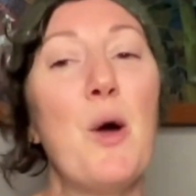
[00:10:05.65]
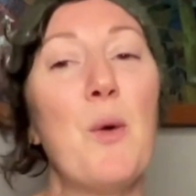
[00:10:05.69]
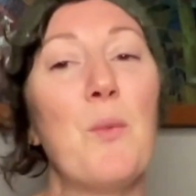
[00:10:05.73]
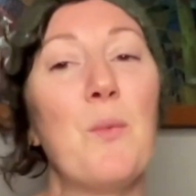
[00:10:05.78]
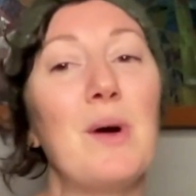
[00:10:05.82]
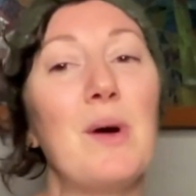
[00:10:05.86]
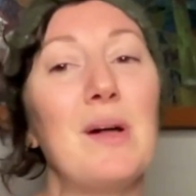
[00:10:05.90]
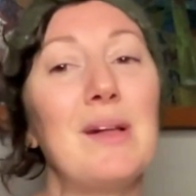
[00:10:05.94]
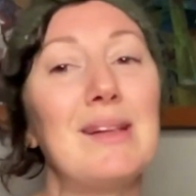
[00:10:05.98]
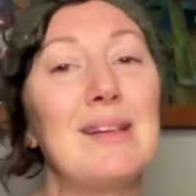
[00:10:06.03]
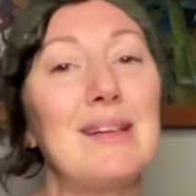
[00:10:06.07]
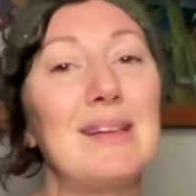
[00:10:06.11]

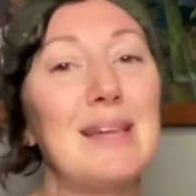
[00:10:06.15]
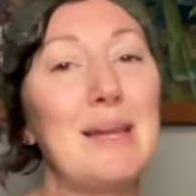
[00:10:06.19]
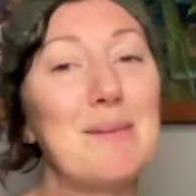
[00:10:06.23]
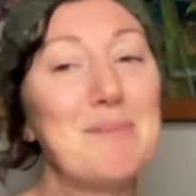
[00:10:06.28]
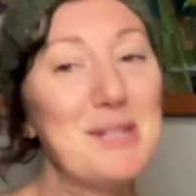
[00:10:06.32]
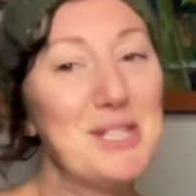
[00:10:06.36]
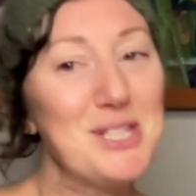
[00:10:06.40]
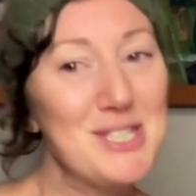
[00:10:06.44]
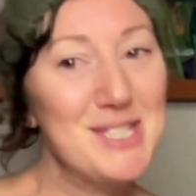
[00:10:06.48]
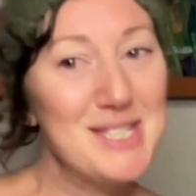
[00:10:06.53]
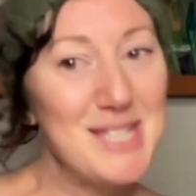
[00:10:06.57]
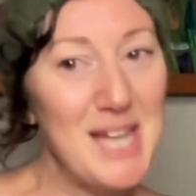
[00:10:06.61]
Well, let
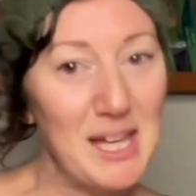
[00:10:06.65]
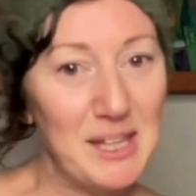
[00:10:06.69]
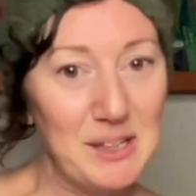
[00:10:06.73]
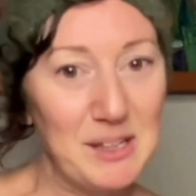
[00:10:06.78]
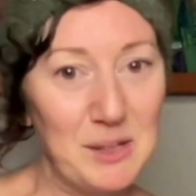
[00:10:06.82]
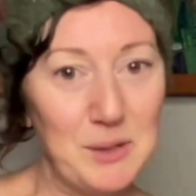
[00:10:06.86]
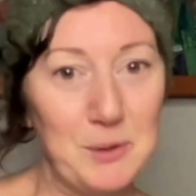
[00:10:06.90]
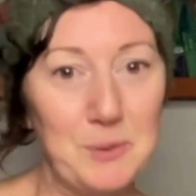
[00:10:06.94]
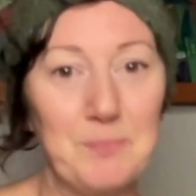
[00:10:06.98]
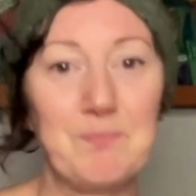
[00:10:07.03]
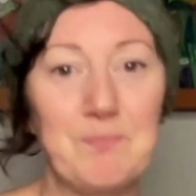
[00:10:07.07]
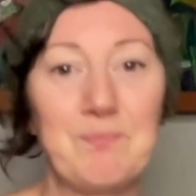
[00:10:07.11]
me just tell
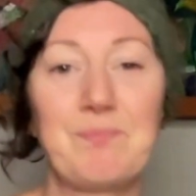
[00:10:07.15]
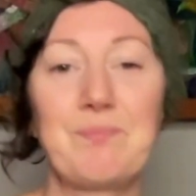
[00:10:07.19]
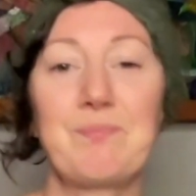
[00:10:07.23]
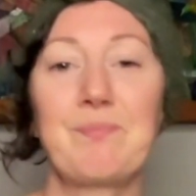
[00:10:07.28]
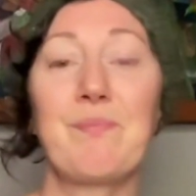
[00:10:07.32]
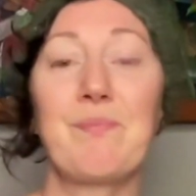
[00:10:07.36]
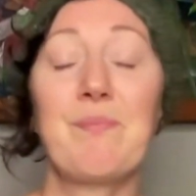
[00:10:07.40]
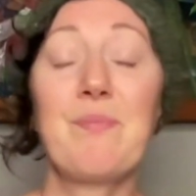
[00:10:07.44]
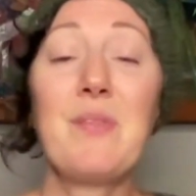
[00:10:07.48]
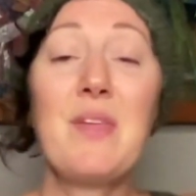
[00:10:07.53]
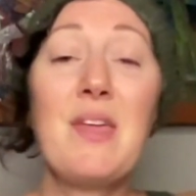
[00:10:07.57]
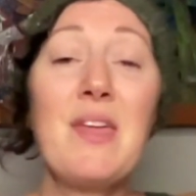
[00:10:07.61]
you
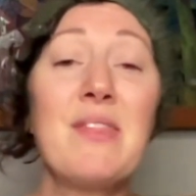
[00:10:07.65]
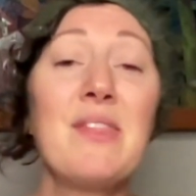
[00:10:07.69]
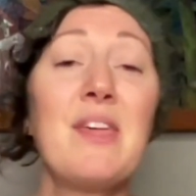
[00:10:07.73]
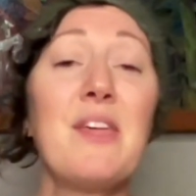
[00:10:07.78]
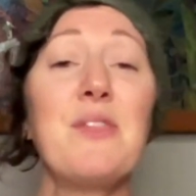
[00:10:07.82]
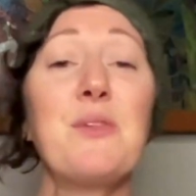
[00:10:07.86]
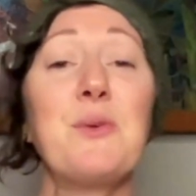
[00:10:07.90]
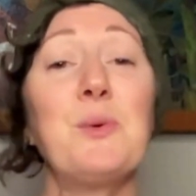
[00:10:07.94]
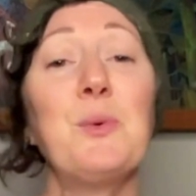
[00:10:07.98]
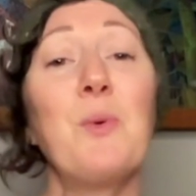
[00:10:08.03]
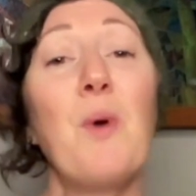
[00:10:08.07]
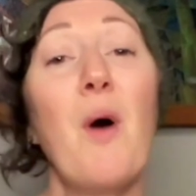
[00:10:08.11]

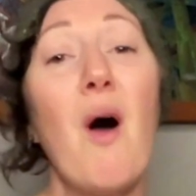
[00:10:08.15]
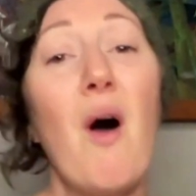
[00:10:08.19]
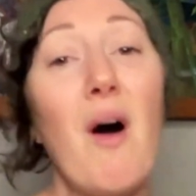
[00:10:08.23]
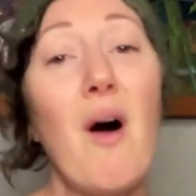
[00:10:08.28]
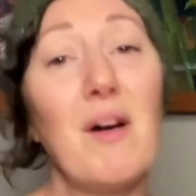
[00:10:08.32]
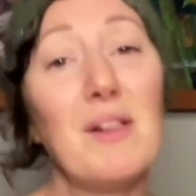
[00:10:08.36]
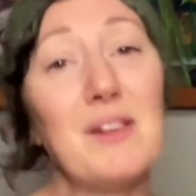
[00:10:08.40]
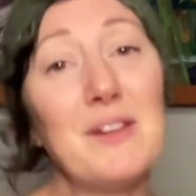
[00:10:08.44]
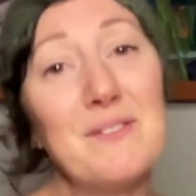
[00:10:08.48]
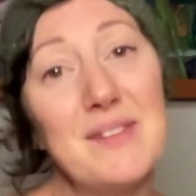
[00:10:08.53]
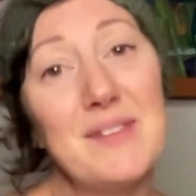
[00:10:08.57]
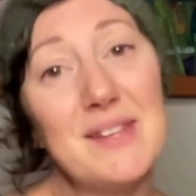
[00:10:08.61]
that through
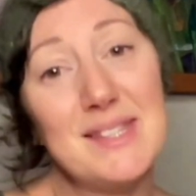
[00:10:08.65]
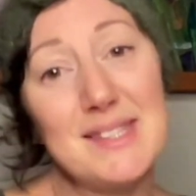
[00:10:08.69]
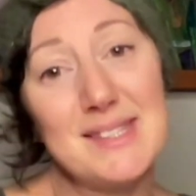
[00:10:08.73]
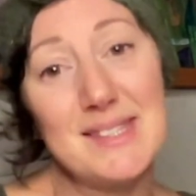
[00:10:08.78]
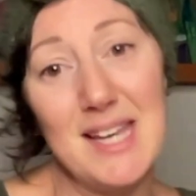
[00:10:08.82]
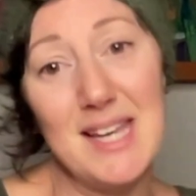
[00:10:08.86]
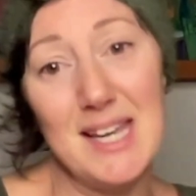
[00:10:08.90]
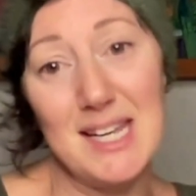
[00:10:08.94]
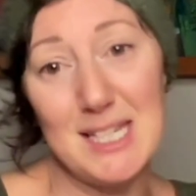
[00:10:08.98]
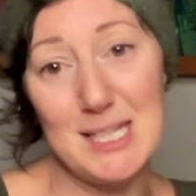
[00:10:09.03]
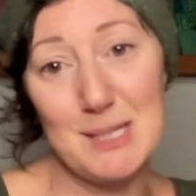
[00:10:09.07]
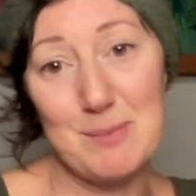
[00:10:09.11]
all of this
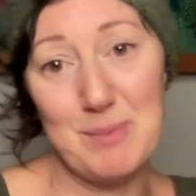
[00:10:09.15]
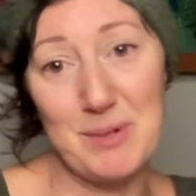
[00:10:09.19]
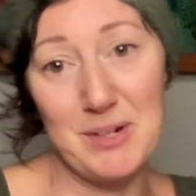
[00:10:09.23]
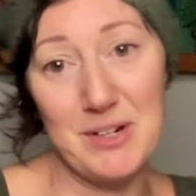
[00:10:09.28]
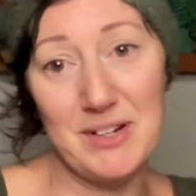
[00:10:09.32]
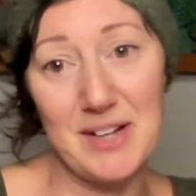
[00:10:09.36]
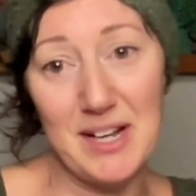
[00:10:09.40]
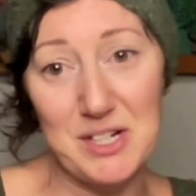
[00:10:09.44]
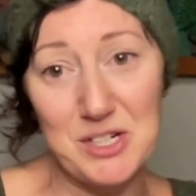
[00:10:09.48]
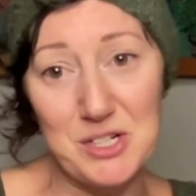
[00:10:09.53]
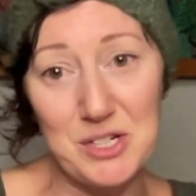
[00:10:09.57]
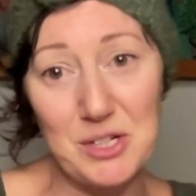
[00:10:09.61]

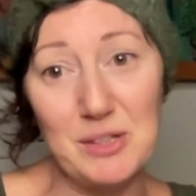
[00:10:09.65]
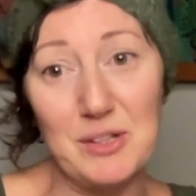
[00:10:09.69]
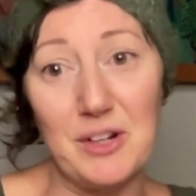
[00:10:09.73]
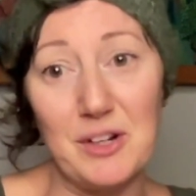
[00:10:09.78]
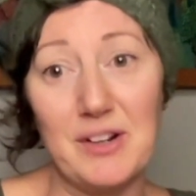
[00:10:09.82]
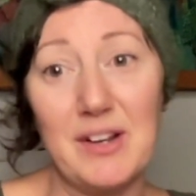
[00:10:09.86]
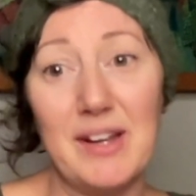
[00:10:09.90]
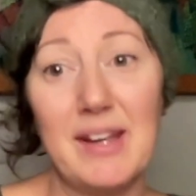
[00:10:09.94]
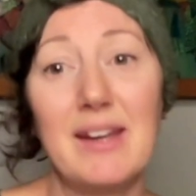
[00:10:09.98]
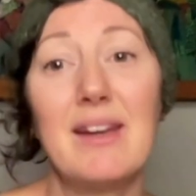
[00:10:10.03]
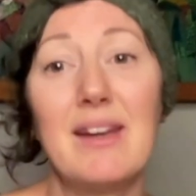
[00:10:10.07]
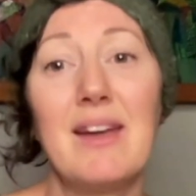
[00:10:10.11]
experiential
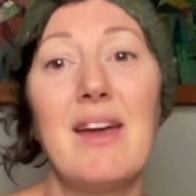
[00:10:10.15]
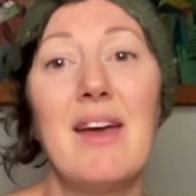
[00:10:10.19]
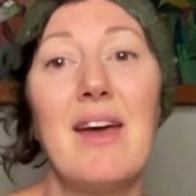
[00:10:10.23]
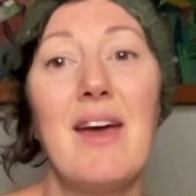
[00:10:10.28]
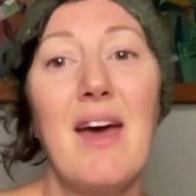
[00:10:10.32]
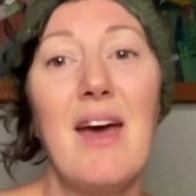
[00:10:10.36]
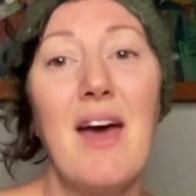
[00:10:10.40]
learning,